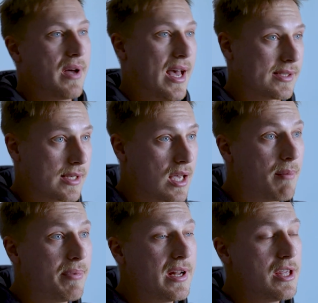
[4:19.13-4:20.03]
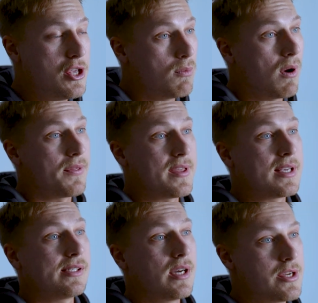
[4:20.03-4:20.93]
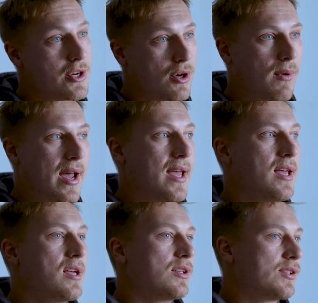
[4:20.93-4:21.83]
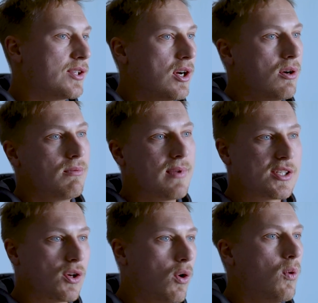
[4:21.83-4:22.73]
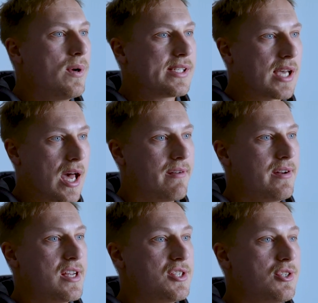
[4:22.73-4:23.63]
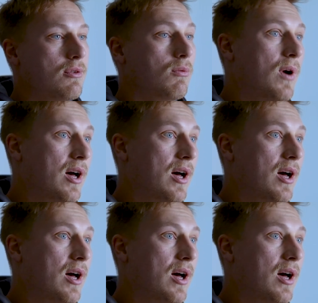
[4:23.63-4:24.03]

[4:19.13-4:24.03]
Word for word: But as a company, you want things done your way, so that's always kind of an issue.